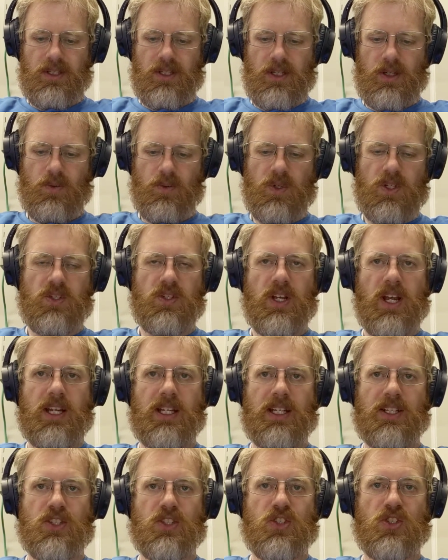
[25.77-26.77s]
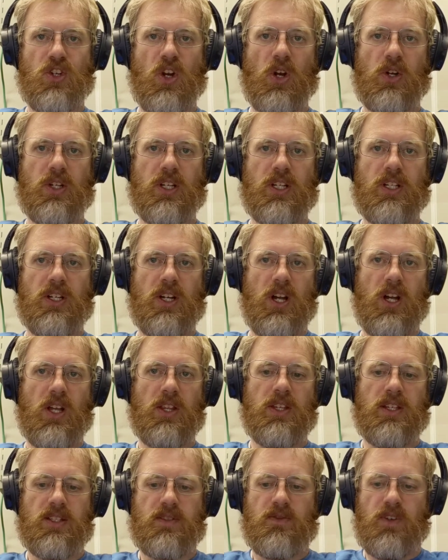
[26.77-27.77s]
in which I get started on
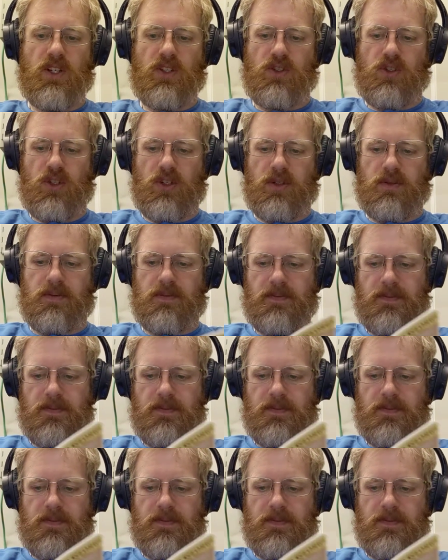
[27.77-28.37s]
this venture.